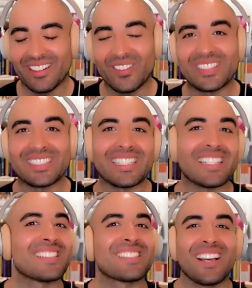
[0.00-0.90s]
Obviously,
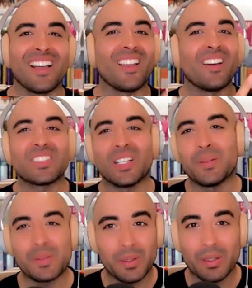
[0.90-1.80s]
it's a
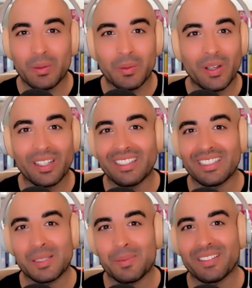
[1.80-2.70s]
lifetime's worth of work and
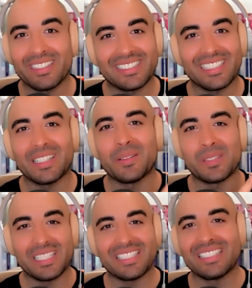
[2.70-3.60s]
experience that comes
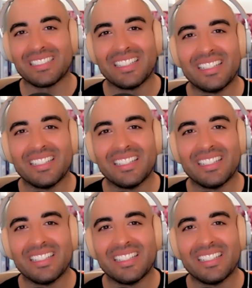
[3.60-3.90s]
into